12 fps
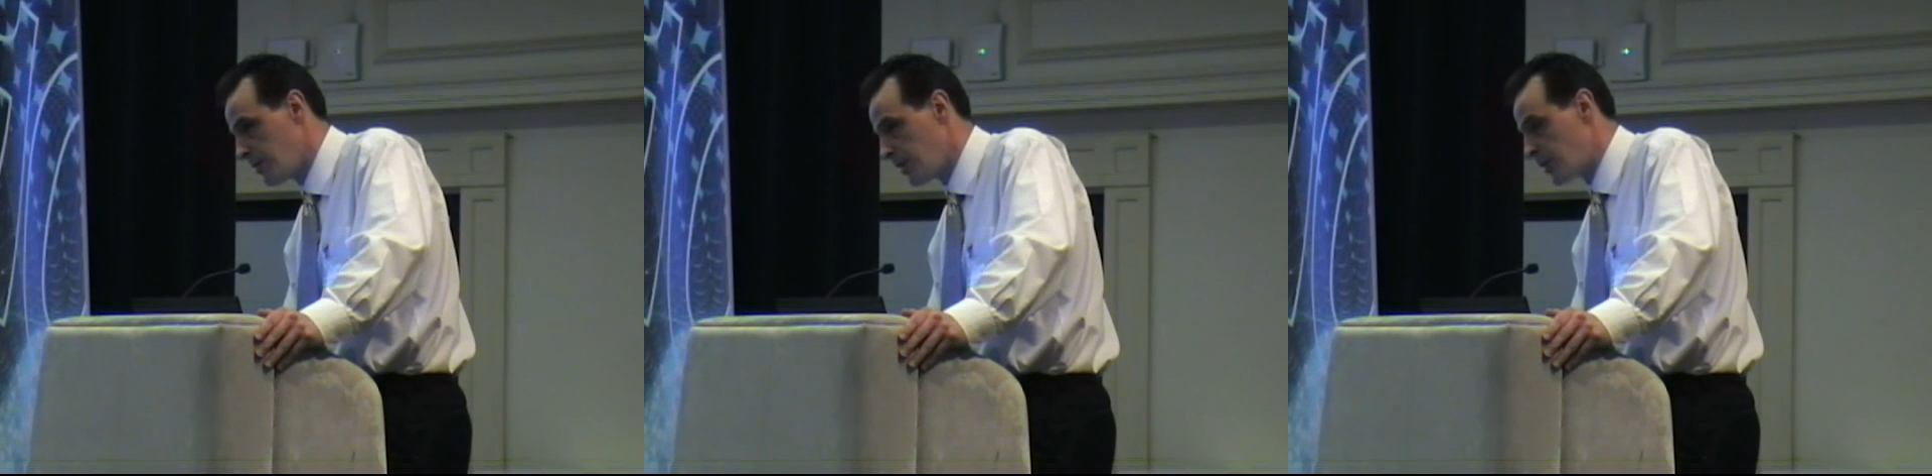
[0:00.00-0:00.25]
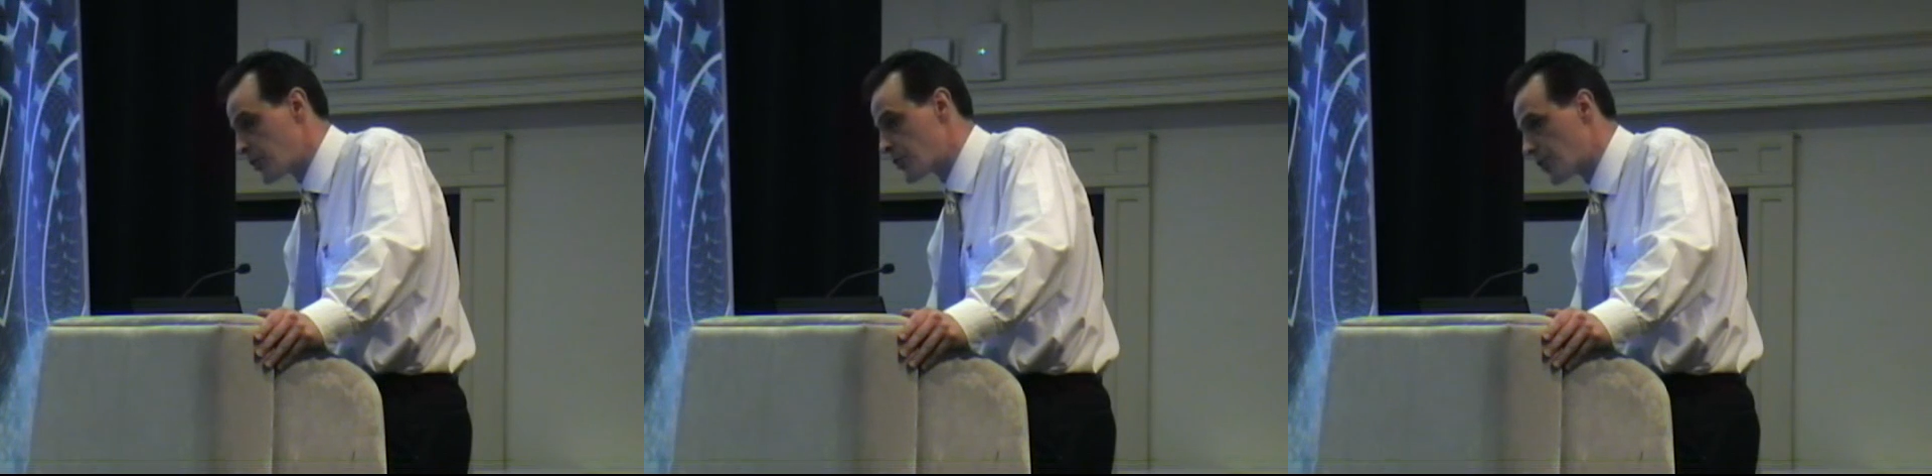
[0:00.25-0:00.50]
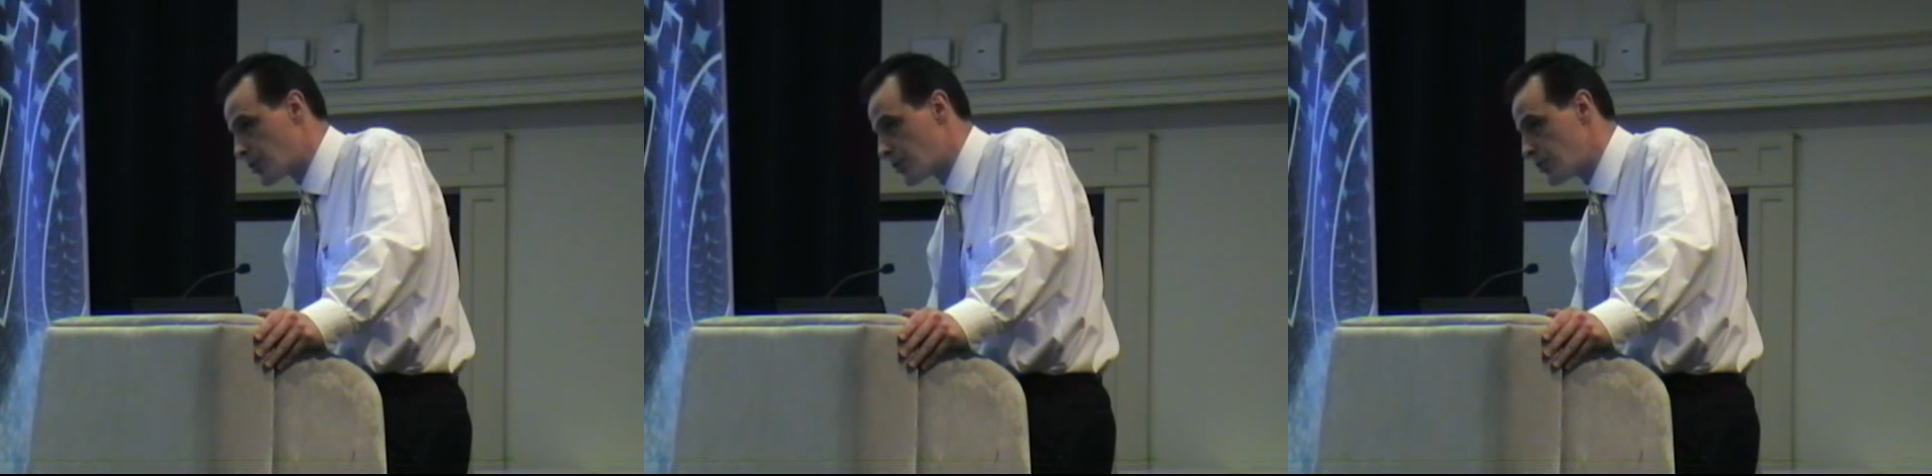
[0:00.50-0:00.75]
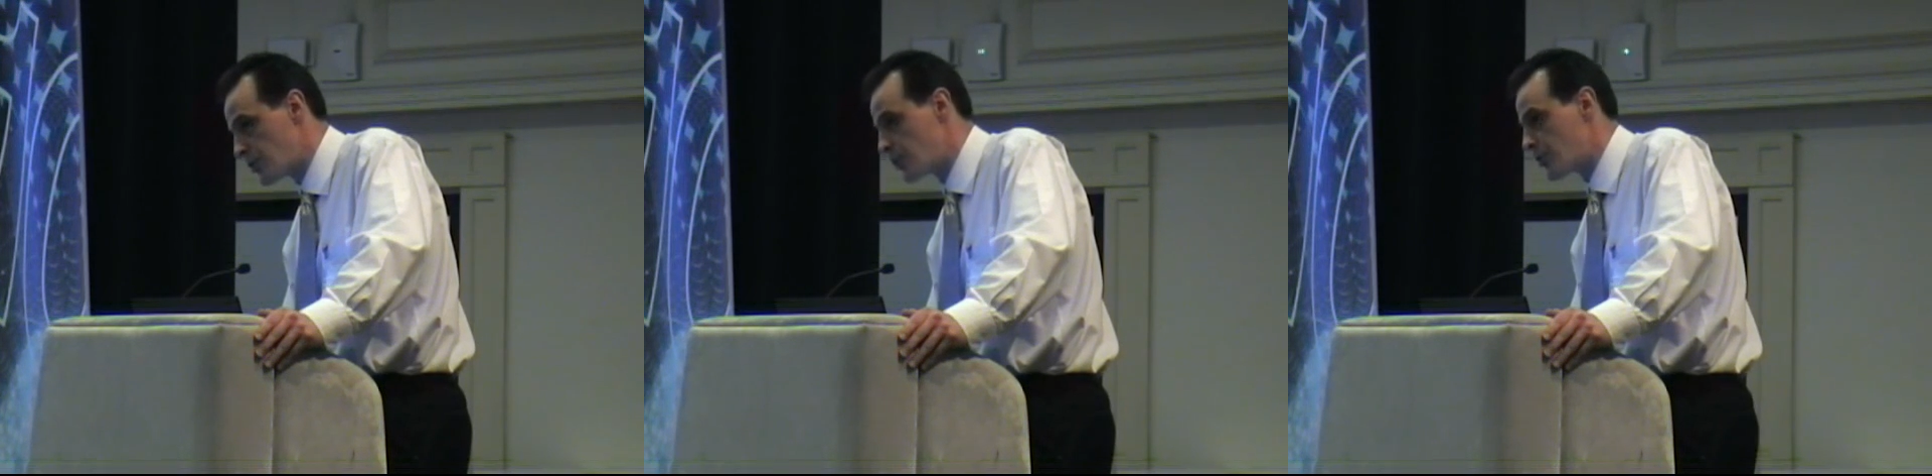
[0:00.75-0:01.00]
It
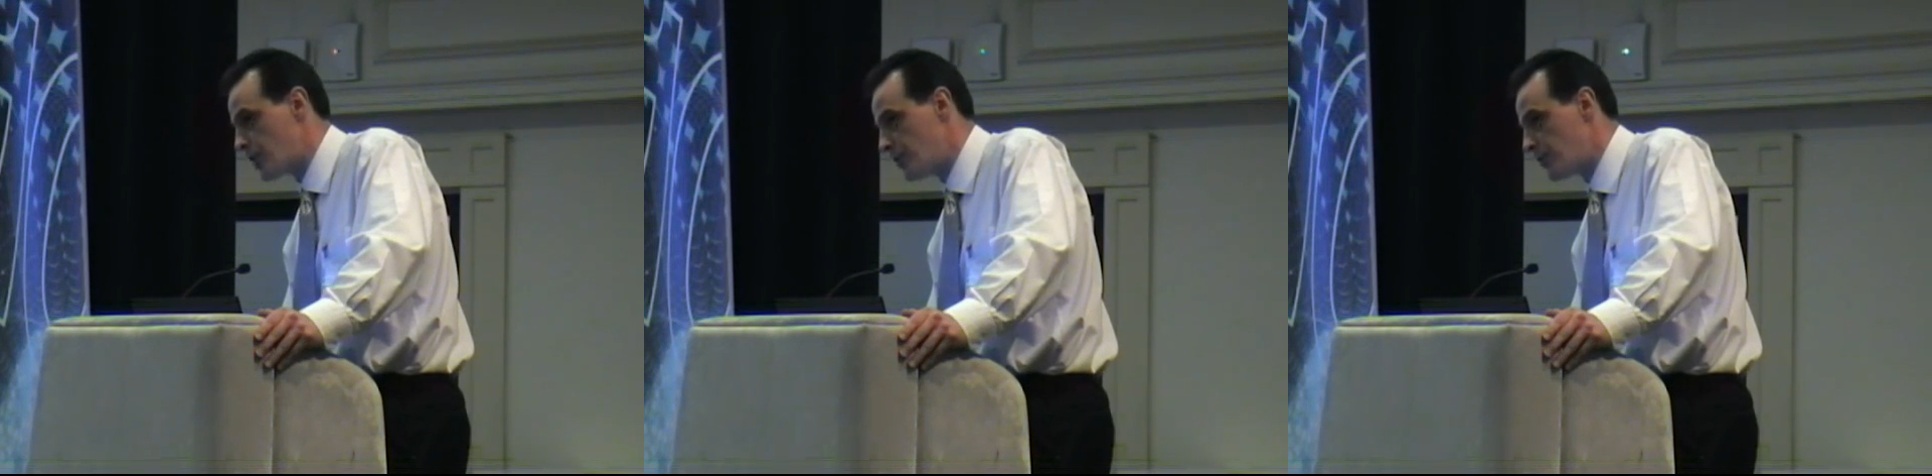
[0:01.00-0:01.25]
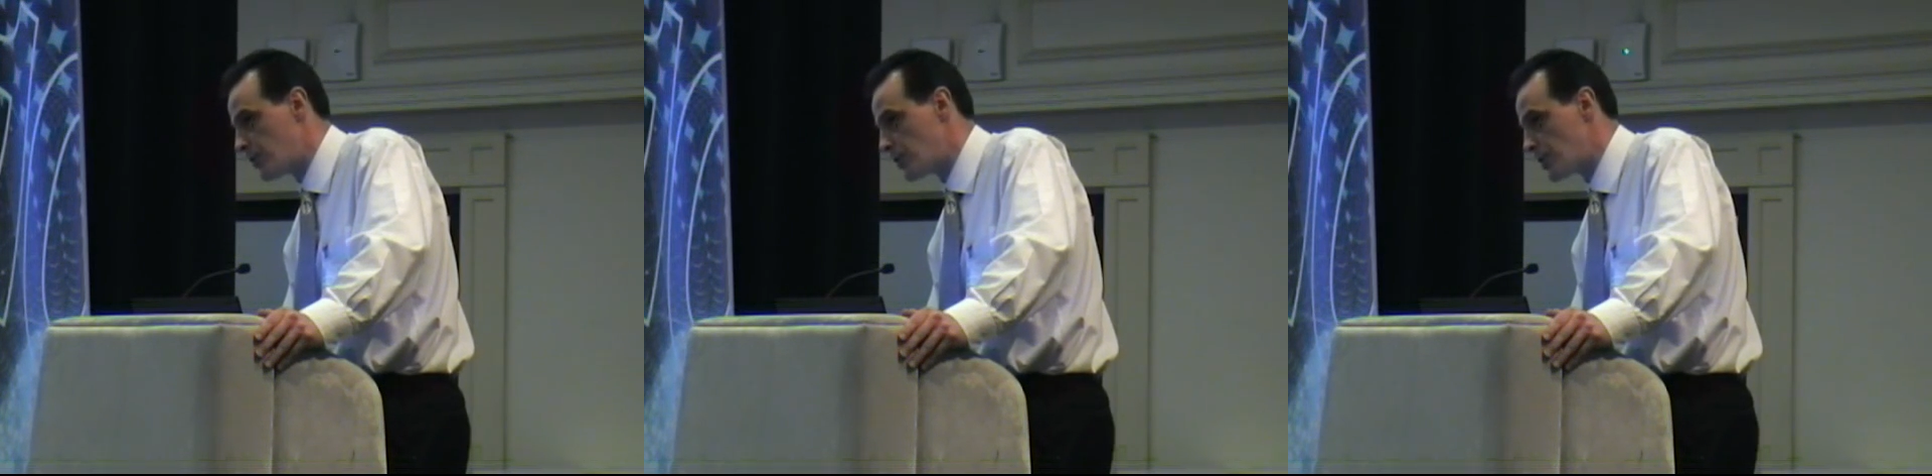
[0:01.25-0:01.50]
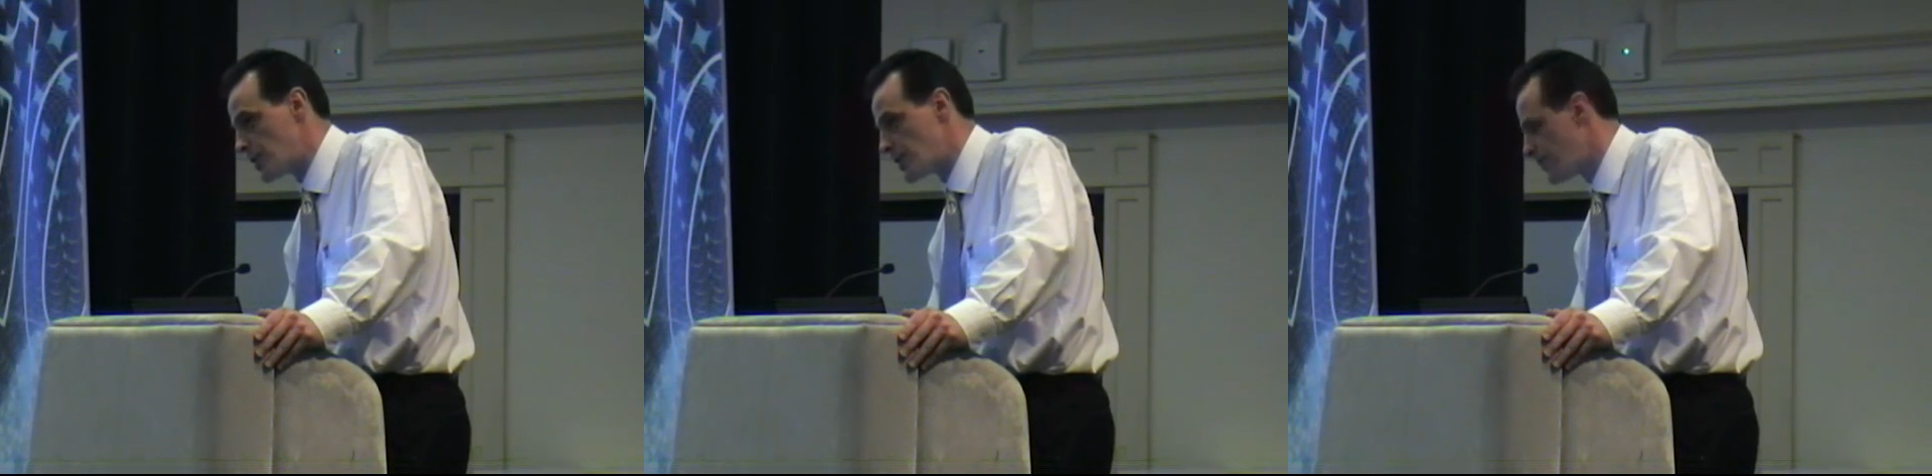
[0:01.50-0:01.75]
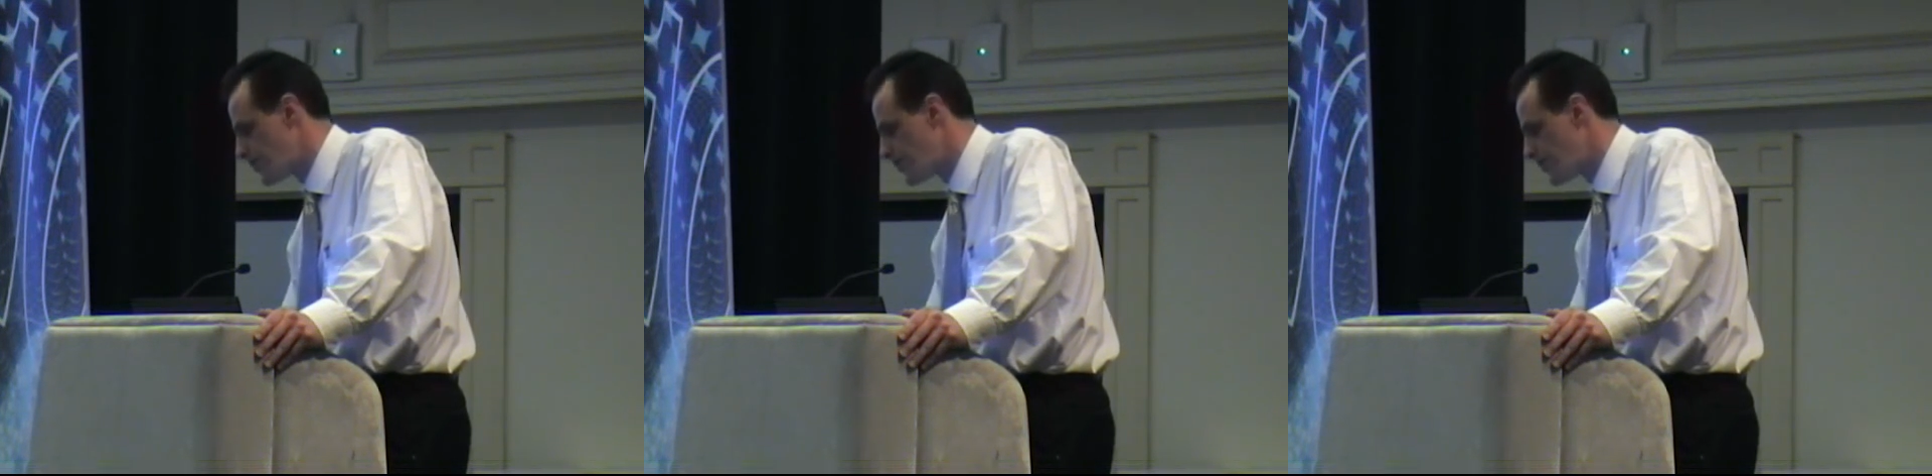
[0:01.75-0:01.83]
structures a trade process.